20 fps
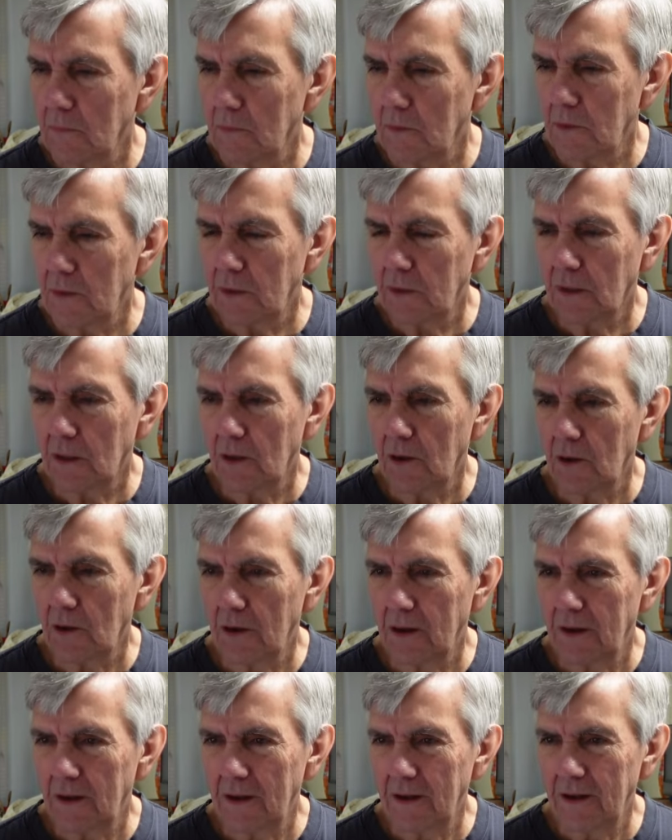
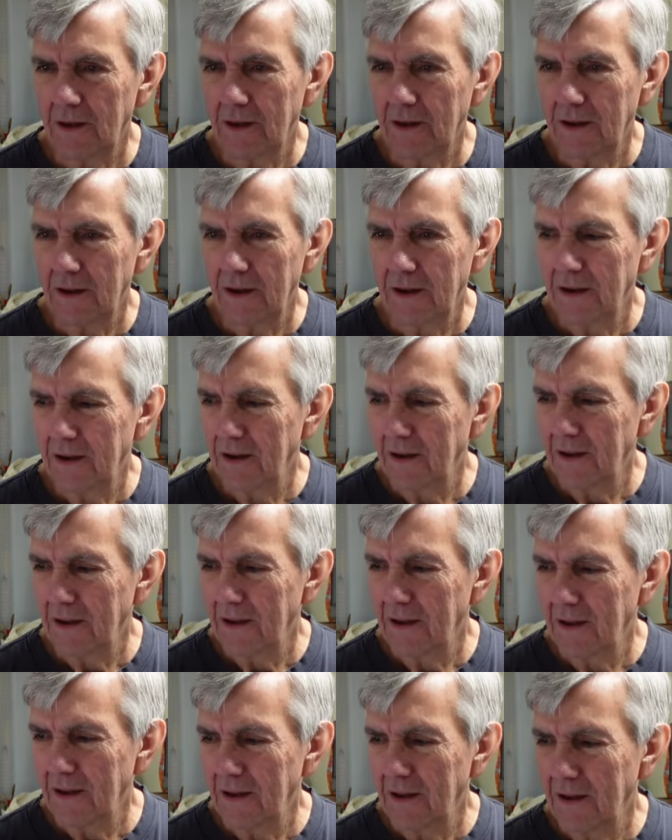
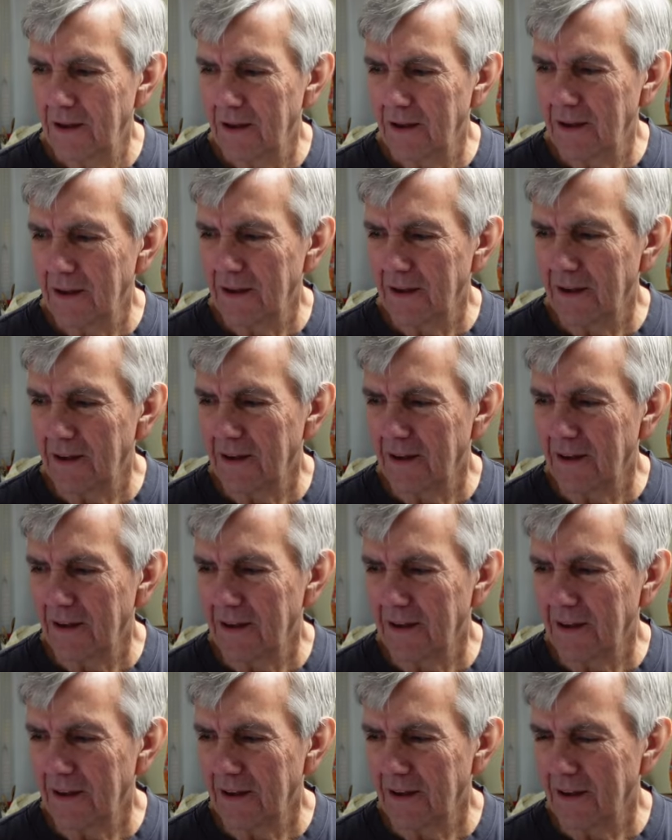
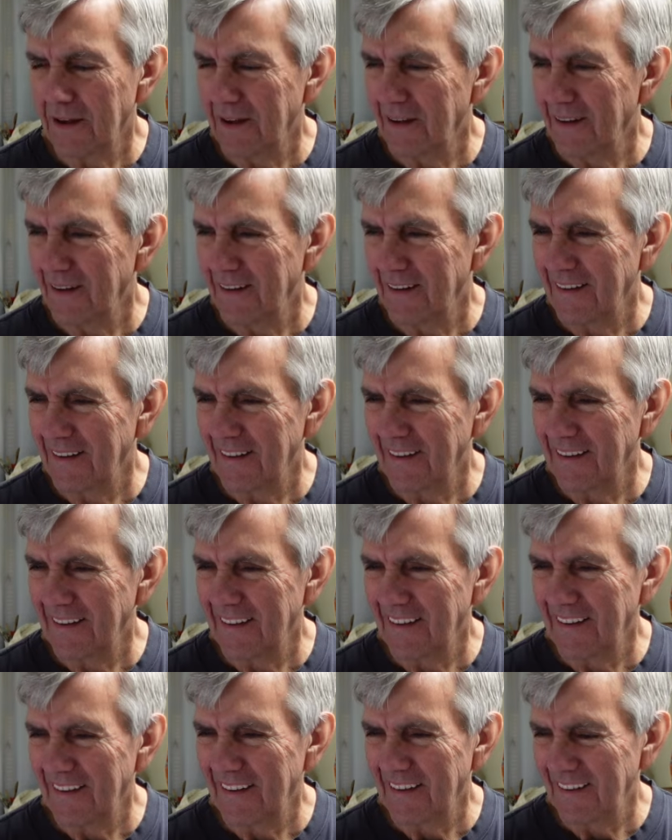
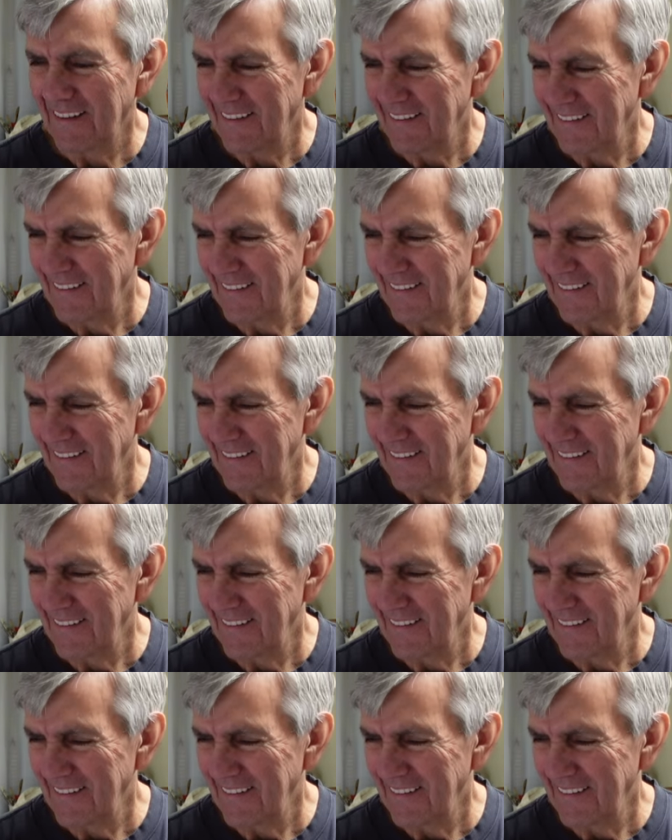[no speech]